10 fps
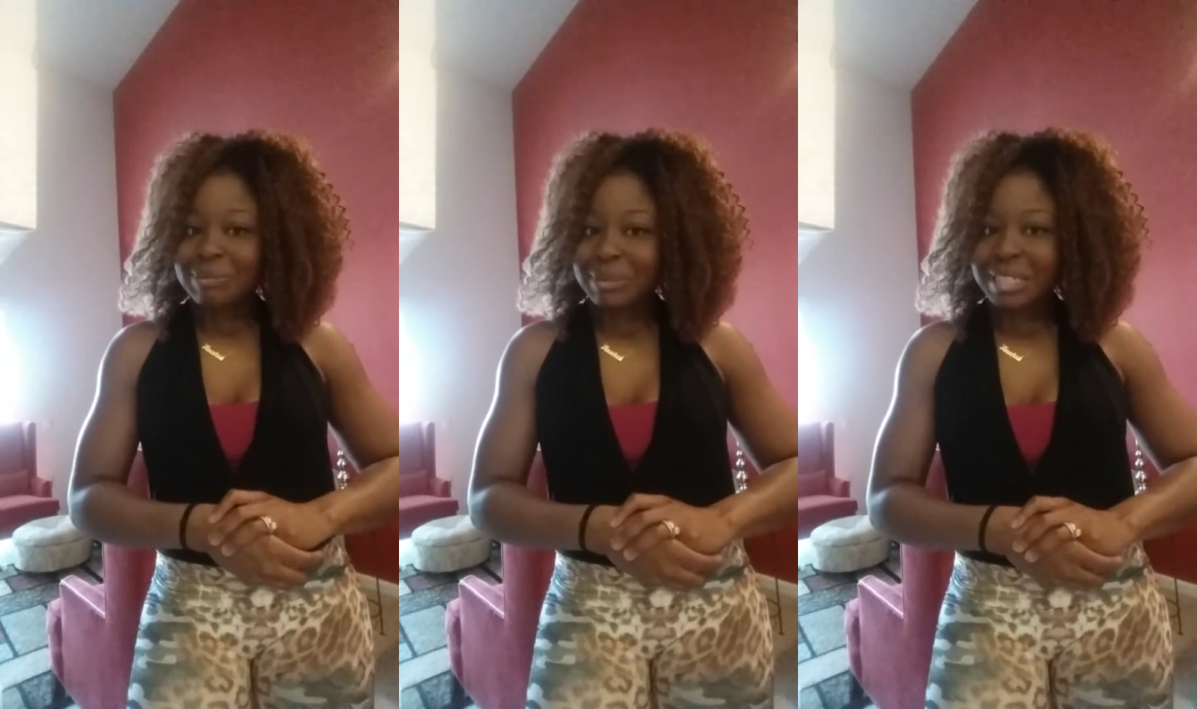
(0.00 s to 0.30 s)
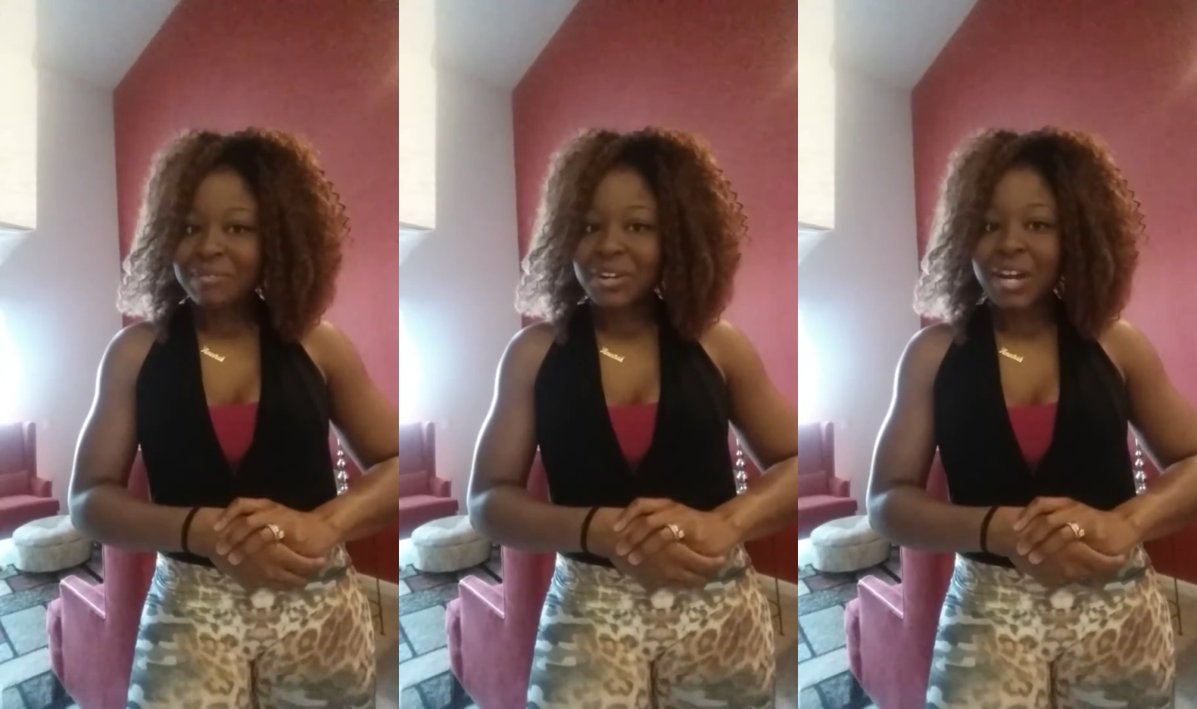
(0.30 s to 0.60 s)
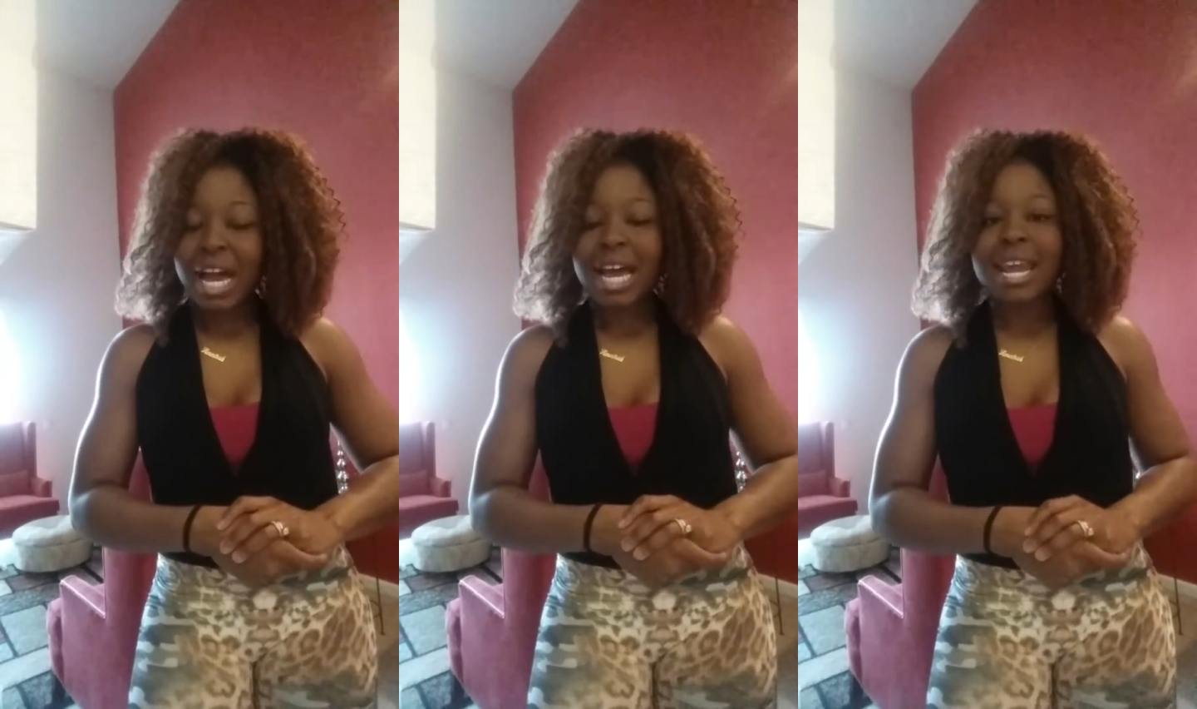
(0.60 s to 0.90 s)
believe it or
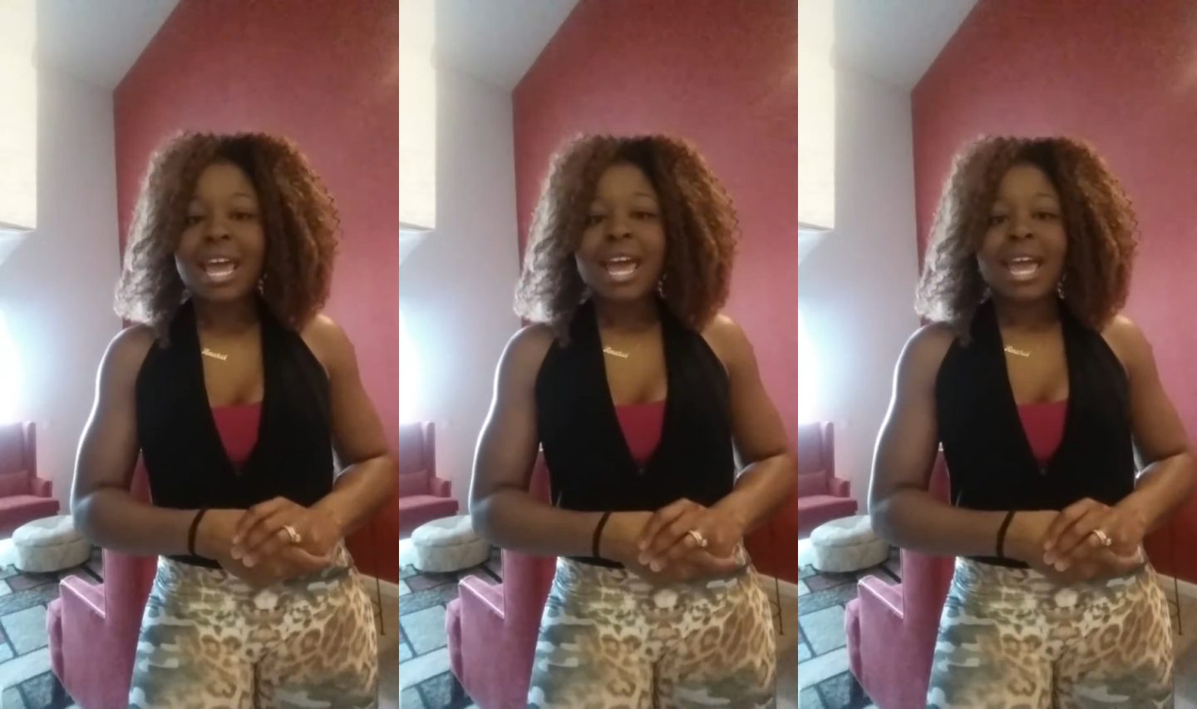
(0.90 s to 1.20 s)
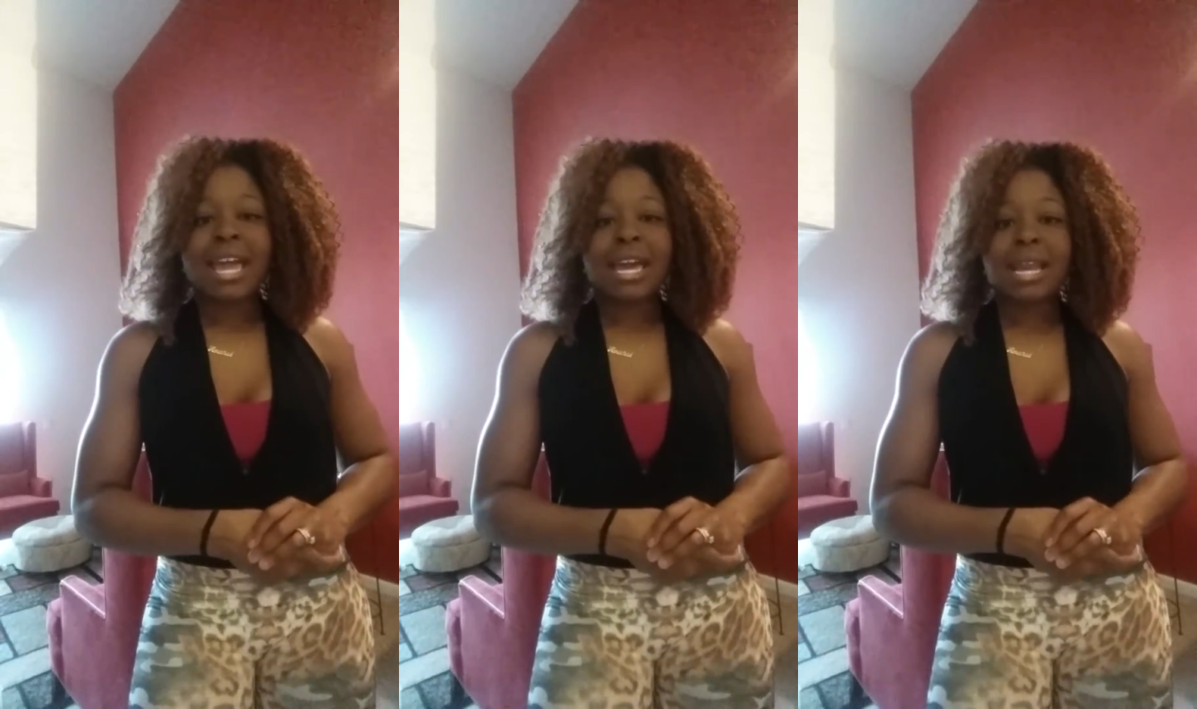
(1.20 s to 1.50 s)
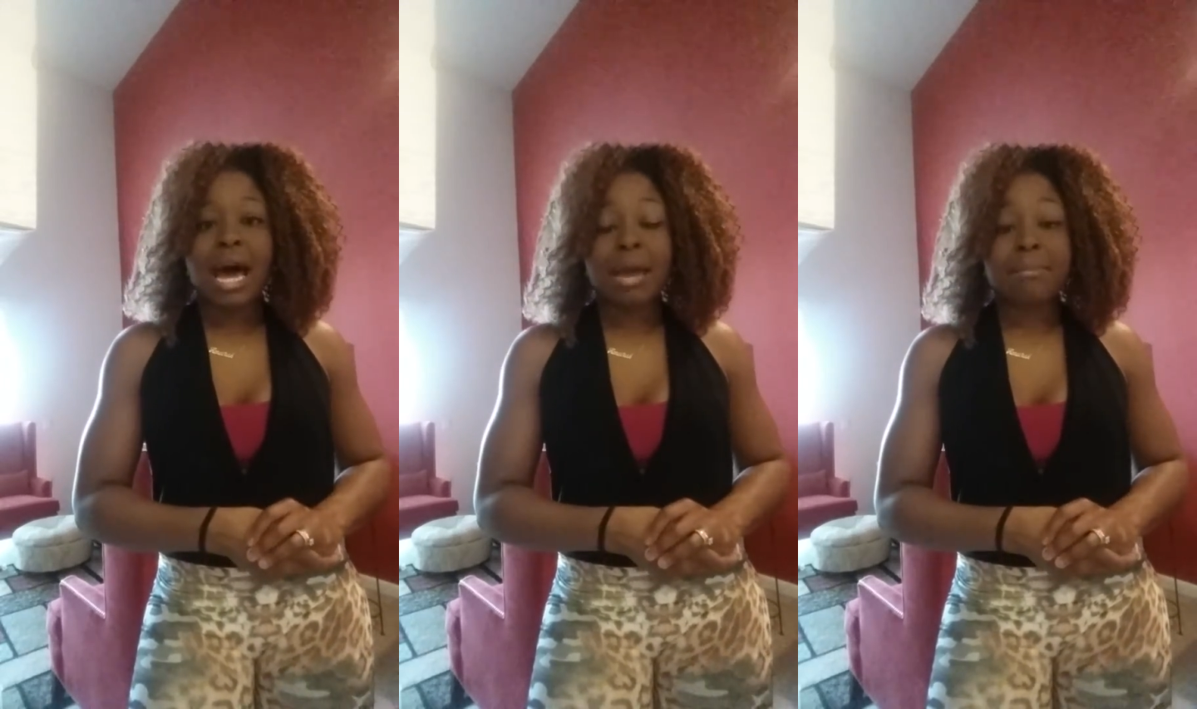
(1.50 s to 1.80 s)
not.
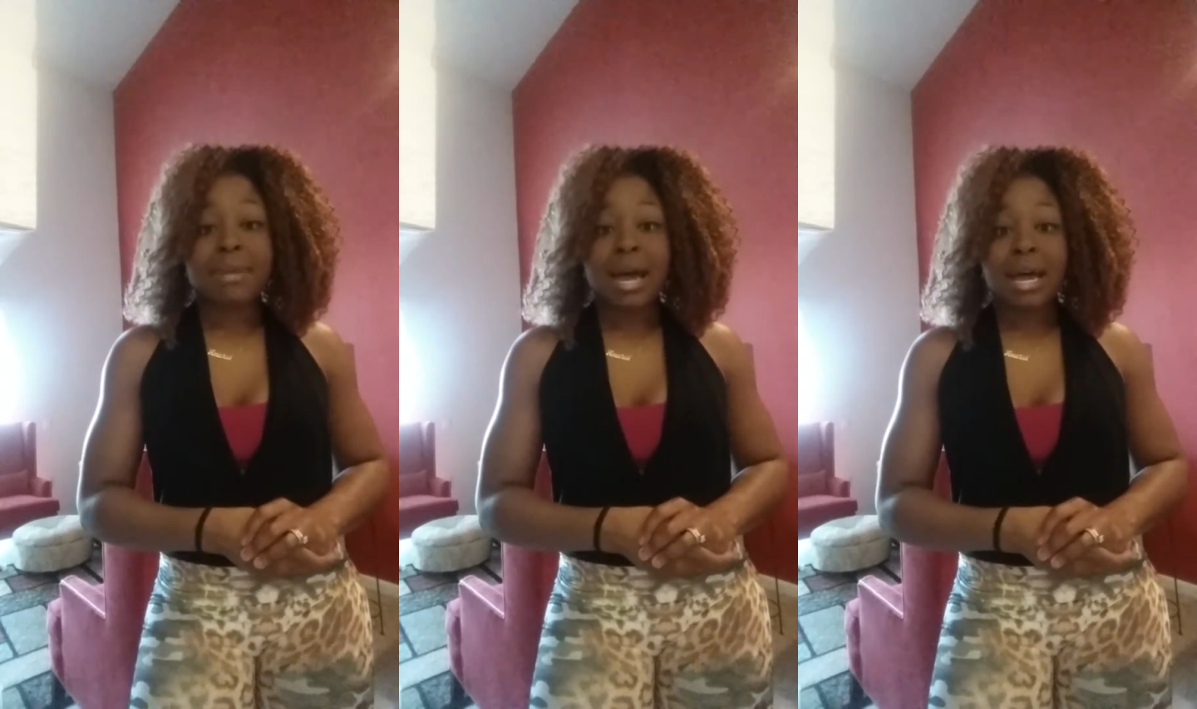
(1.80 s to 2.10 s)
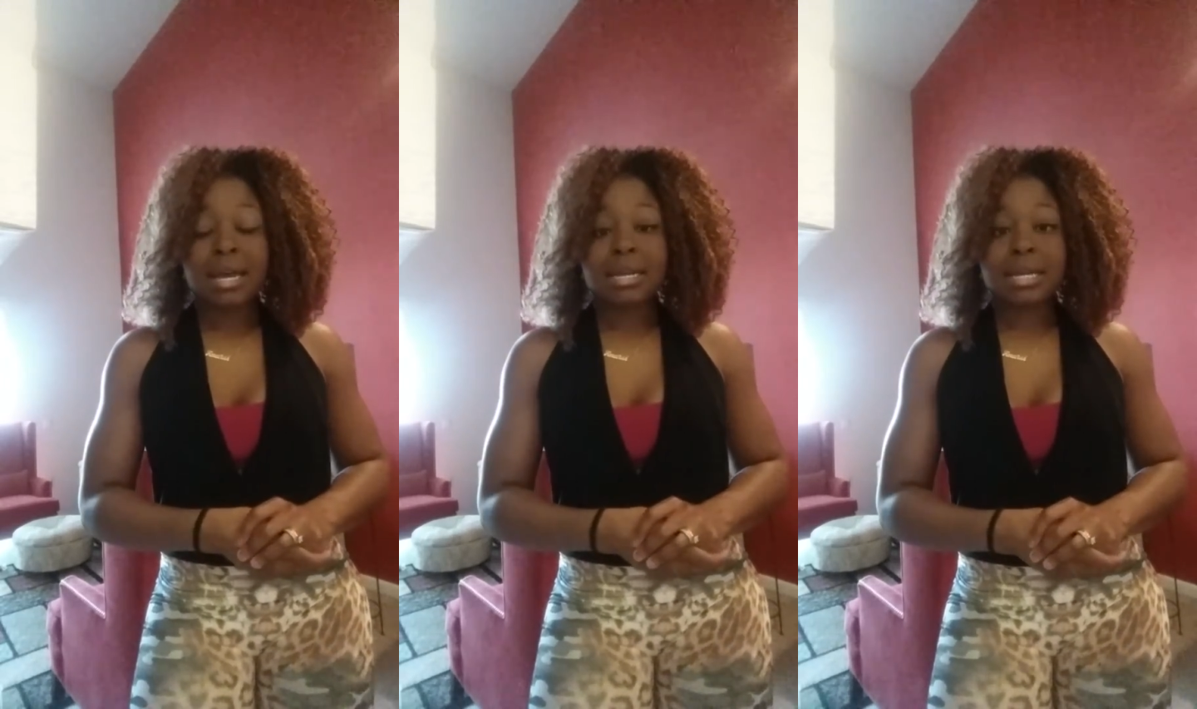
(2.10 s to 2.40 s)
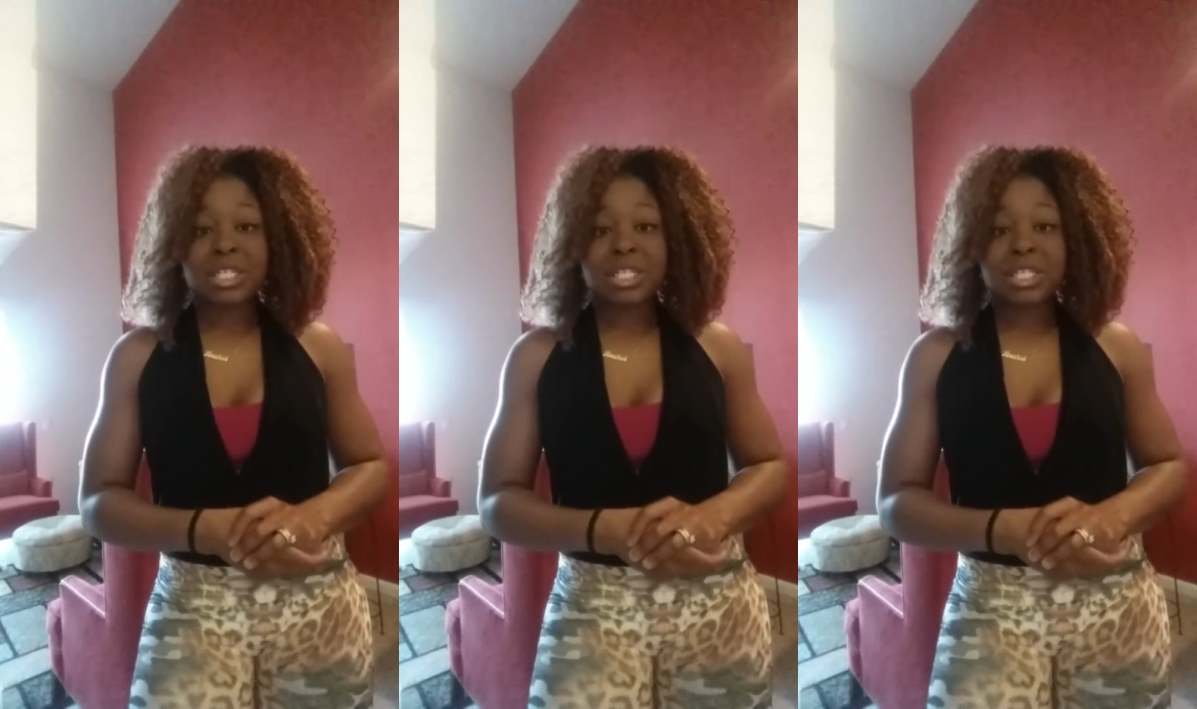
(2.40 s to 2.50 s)
And I'm not